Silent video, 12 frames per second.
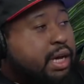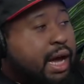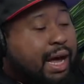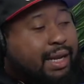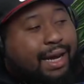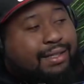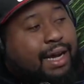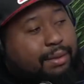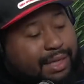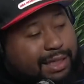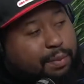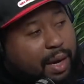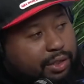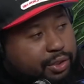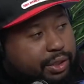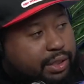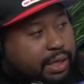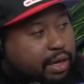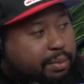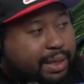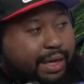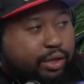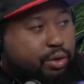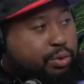a lot of times that's posturing. That could be
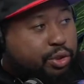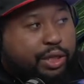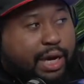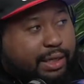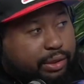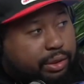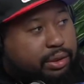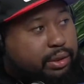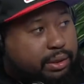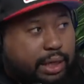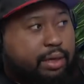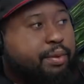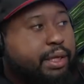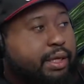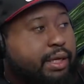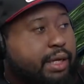like, yo, we're just trying to get you to take a plea.